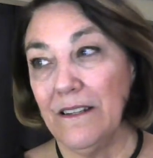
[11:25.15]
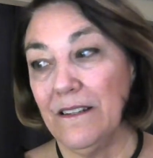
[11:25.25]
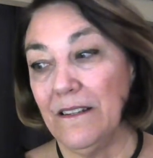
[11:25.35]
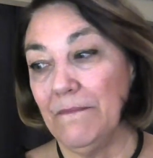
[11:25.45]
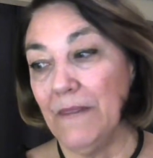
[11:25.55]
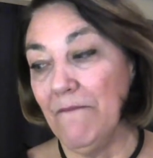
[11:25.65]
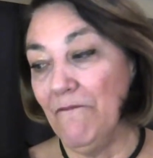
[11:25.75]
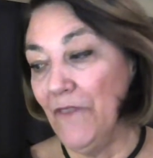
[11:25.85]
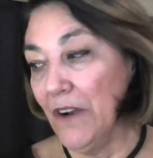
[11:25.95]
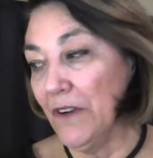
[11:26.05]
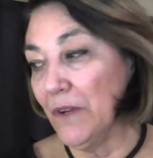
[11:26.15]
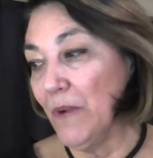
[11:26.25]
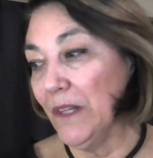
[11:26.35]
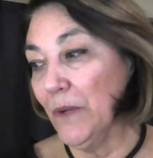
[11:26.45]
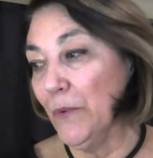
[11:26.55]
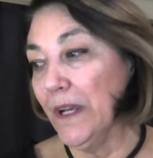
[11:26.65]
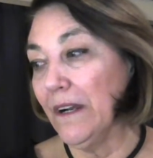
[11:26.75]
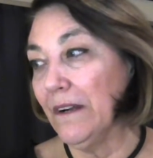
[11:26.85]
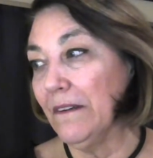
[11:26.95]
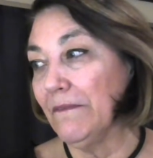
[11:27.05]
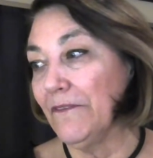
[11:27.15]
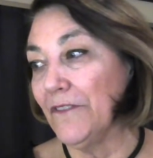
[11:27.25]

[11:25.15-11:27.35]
I'm very well aware